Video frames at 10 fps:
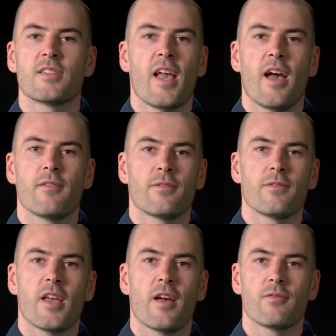They
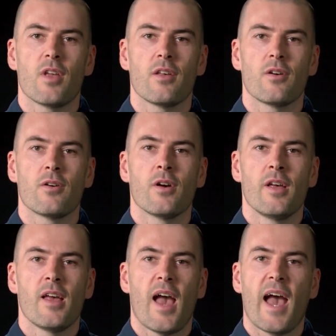have no
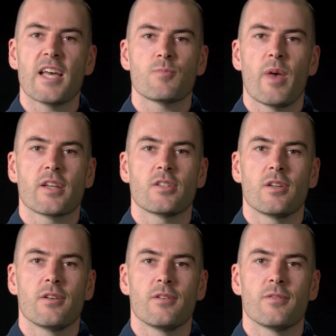aspect
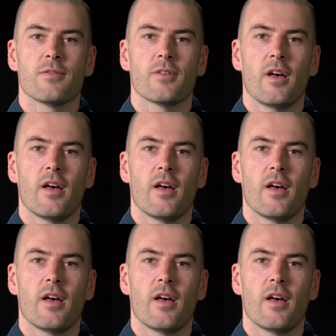of